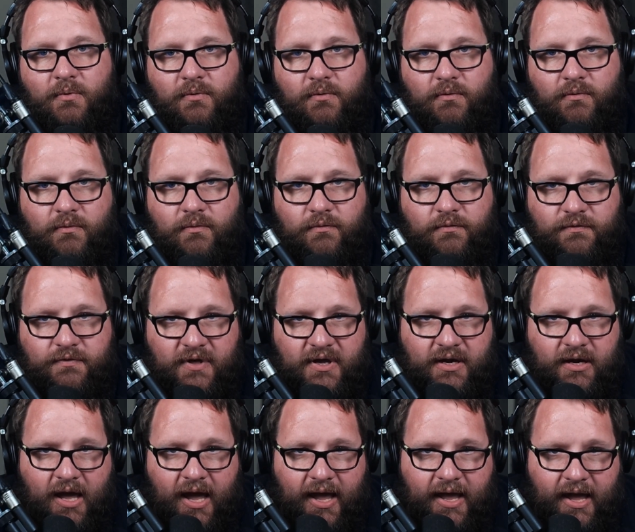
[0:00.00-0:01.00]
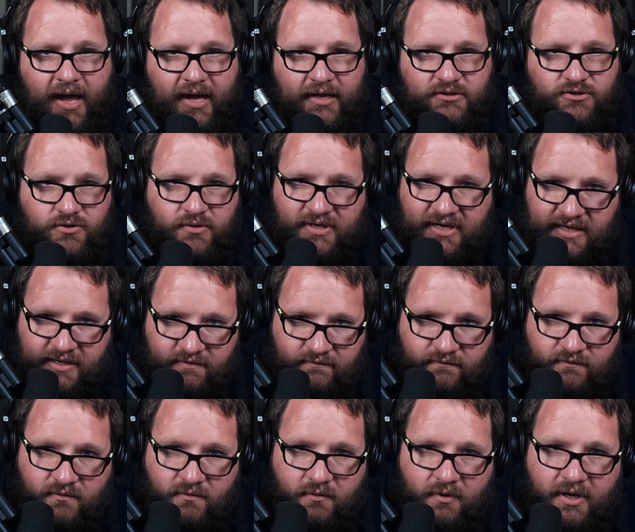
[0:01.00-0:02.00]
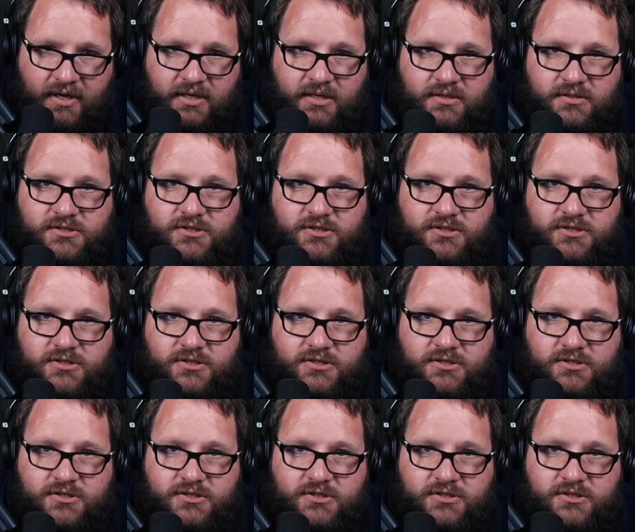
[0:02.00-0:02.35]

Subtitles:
that I had to cleave, right?